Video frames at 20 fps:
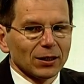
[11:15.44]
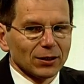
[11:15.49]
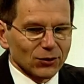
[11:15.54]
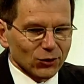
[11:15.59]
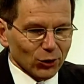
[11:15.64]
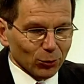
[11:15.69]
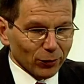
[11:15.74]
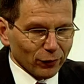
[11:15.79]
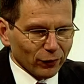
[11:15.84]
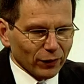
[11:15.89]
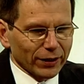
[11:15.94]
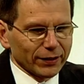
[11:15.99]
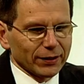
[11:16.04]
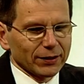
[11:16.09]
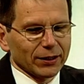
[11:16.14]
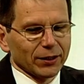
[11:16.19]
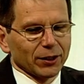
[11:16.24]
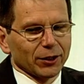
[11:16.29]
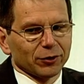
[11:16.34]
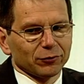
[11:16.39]
So we find
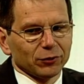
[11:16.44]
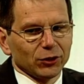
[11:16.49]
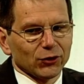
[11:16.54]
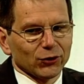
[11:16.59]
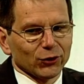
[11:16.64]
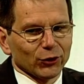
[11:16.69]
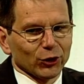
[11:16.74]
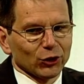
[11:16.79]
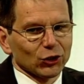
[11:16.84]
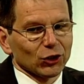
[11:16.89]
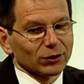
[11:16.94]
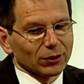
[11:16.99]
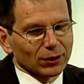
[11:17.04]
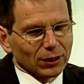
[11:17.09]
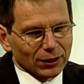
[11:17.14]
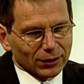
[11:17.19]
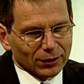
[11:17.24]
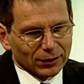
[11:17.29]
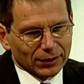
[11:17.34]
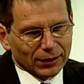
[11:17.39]
that in our research,
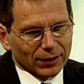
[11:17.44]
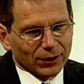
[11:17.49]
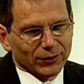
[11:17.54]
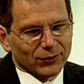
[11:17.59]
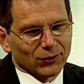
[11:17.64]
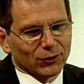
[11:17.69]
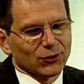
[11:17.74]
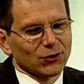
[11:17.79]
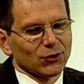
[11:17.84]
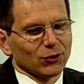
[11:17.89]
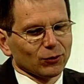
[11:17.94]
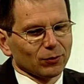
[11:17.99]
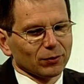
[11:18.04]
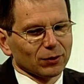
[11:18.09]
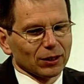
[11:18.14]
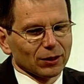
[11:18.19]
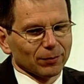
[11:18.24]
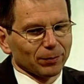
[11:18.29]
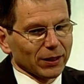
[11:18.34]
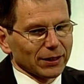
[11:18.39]
it is also
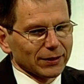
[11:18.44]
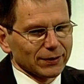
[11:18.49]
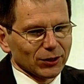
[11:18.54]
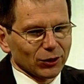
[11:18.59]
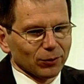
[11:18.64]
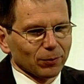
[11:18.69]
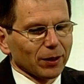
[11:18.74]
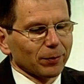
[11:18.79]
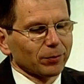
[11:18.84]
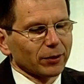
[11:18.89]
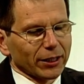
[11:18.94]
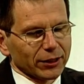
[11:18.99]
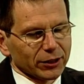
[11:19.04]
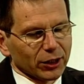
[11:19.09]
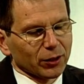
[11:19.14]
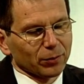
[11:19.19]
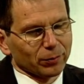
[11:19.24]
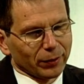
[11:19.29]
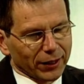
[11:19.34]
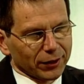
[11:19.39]
based on my
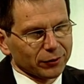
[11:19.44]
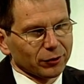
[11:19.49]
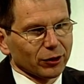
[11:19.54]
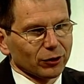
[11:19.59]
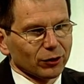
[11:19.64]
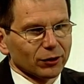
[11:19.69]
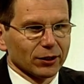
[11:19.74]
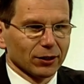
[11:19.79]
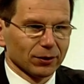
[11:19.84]
practical background.